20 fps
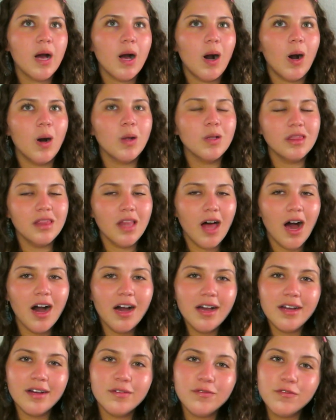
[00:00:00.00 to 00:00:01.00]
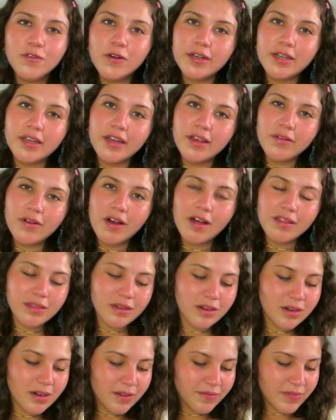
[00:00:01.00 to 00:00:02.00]
a lot of one new
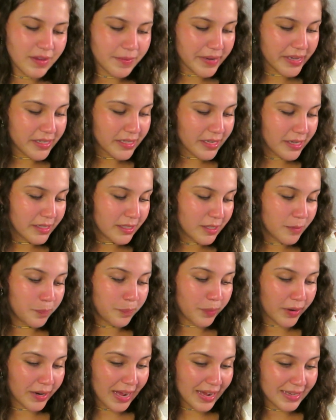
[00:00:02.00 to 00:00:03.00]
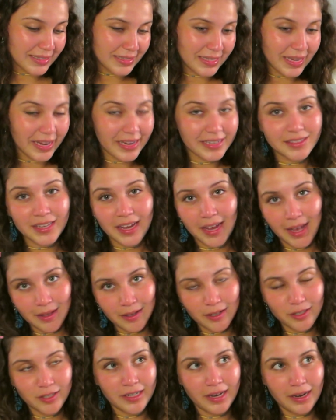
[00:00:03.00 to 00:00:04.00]
author, if that makes sense. But I'd say
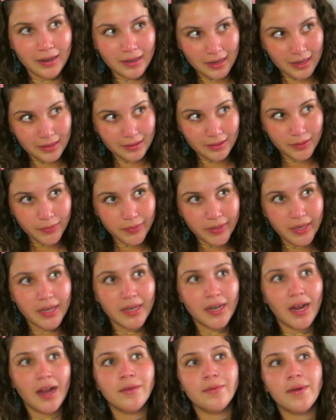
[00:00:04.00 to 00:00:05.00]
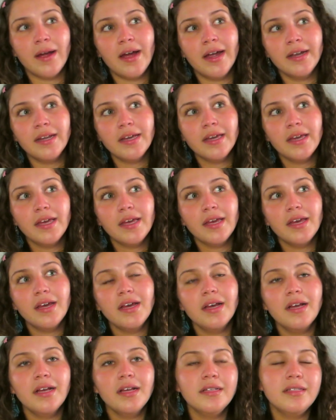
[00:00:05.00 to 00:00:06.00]
Taylor Jenkins Reid. I read
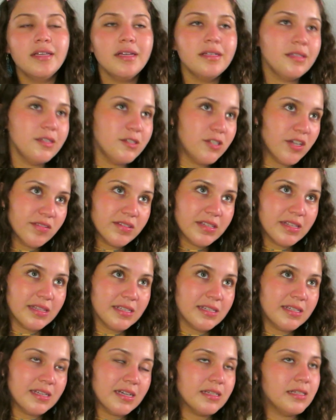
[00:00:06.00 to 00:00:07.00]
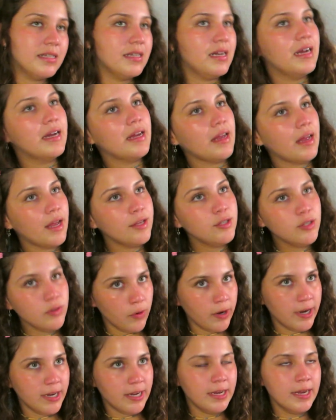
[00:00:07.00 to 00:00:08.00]
Daisy Jones and the Six and I
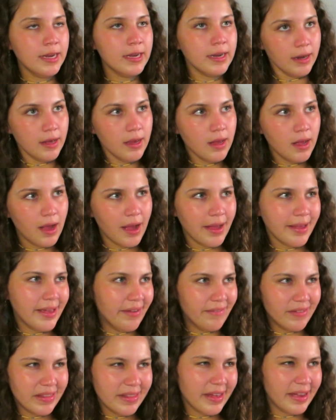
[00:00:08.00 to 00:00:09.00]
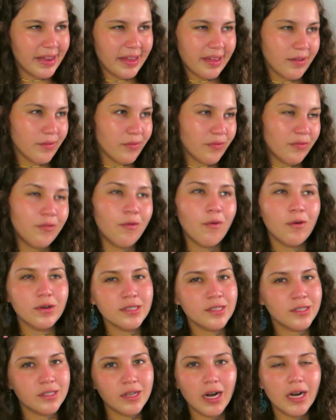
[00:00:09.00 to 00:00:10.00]
enjoyed it. I gave it like 4
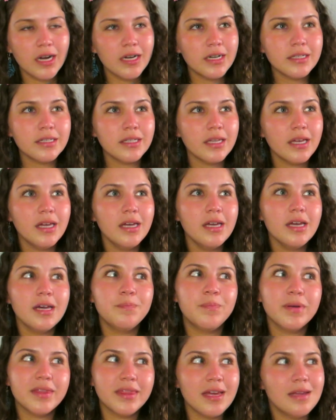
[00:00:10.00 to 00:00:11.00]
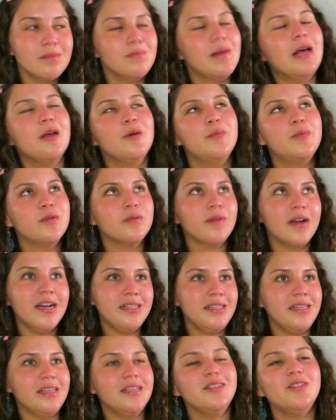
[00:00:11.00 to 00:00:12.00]
stars, but then Malibu
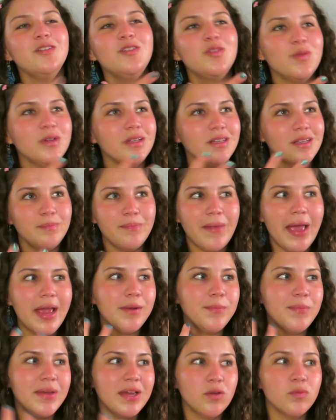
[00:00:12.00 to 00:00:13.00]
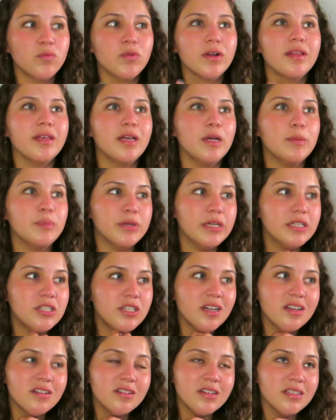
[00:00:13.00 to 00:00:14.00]
Rising just really made me really
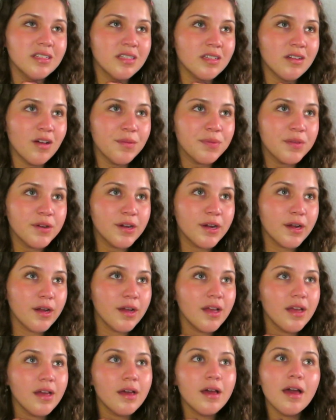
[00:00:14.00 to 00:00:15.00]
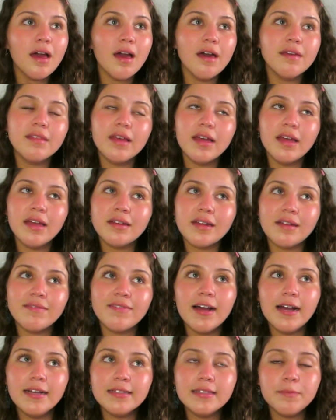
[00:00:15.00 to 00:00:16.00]
appreciate her as an author. And then if I
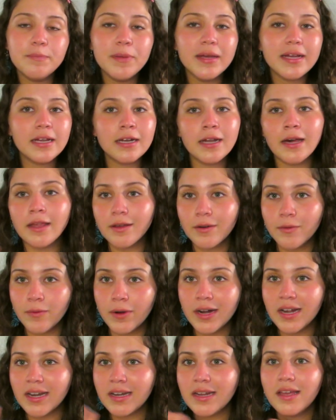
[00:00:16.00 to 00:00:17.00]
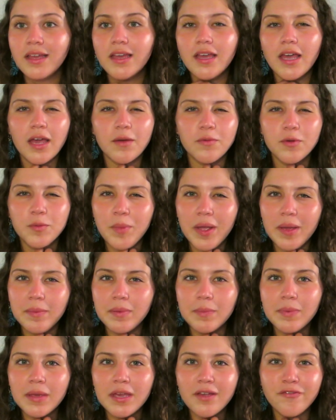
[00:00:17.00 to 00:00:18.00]
had to pick another one, it would
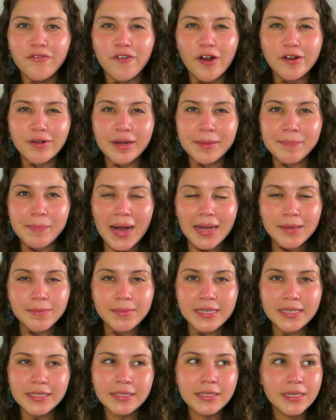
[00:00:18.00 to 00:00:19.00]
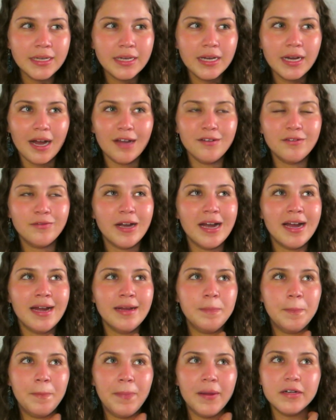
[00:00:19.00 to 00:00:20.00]
maybe be Frederick Backman. I
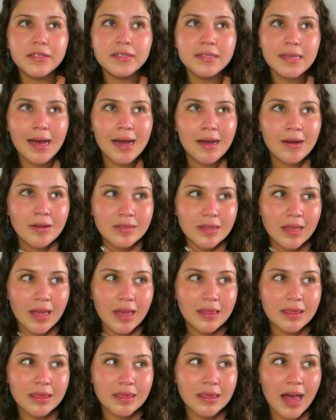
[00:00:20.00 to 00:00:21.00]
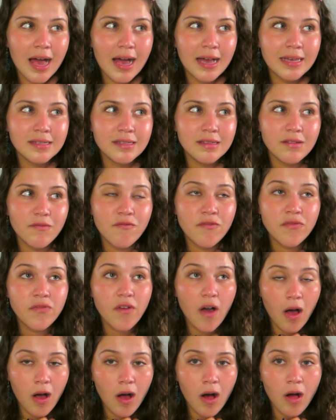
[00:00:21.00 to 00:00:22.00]
read Beartown last
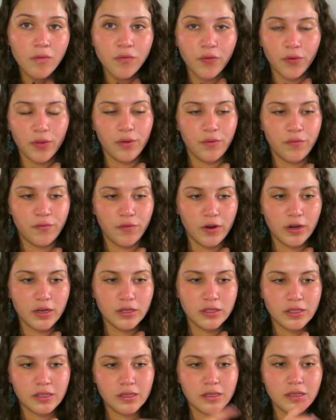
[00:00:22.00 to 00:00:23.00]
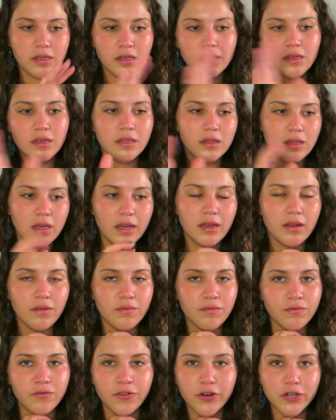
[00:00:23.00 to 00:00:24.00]
fall for the first
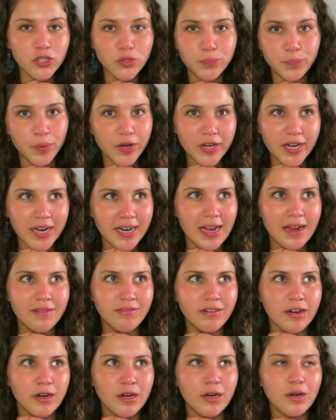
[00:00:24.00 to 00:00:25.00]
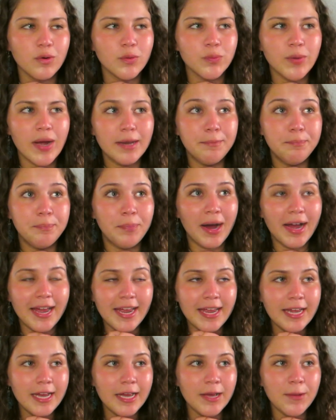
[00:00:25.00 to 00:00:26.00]
book I'd ever read by
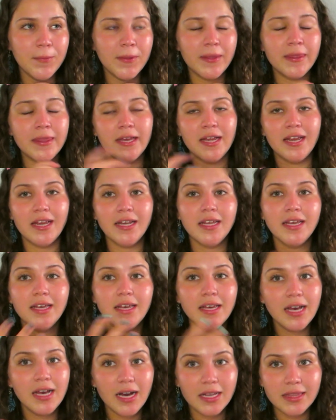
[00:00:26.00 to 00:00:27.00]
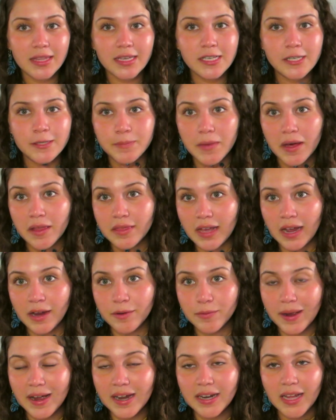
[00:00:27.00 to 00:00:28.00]
him, and then this month I
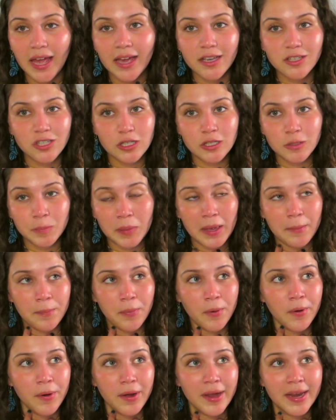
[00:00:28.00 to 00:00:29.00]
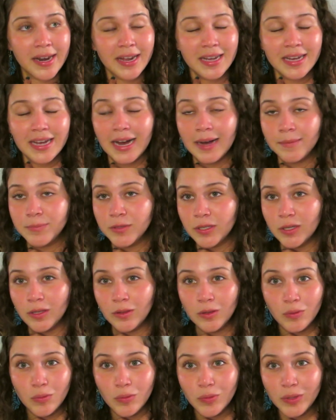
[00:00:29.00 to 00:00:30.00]
read Anxious People and I
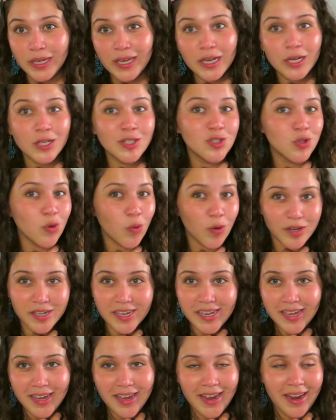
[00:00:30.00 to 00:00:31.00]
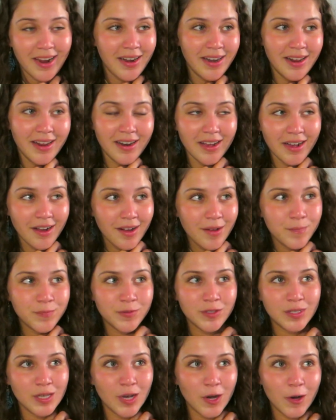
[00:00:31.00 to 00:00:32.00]
absolutely adored it, ate it up.
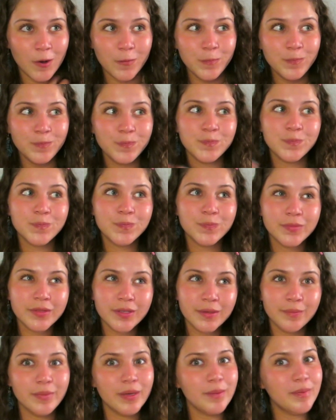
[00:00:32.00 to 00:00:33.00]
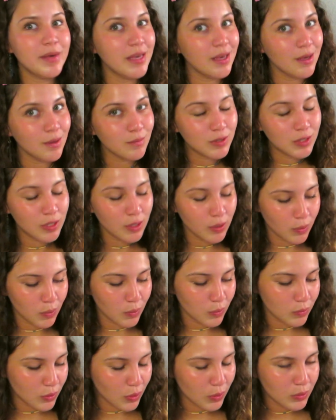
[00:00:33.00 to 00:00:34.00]
So maybe him
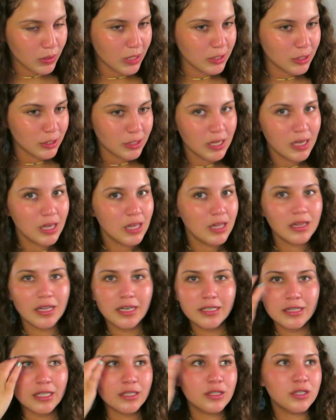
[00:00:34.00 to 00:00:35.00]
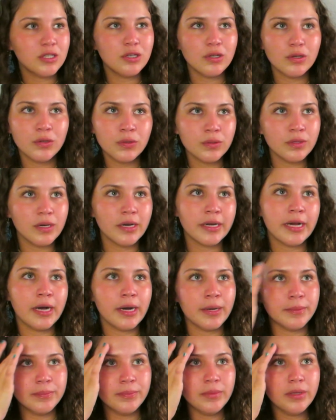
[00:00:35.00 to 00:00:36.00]
too. Those are like the two that
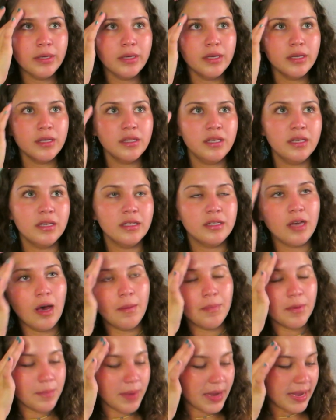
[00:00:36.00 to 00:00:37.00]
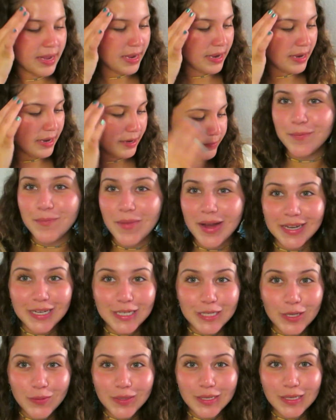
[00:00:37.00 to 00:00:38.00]
come to the top of my head. My
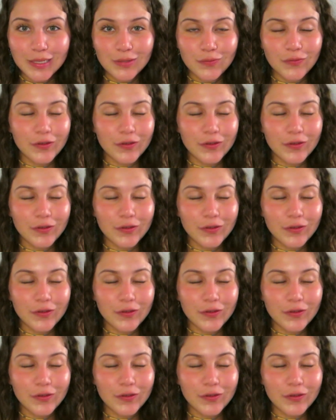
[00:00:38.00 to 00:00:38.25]
newest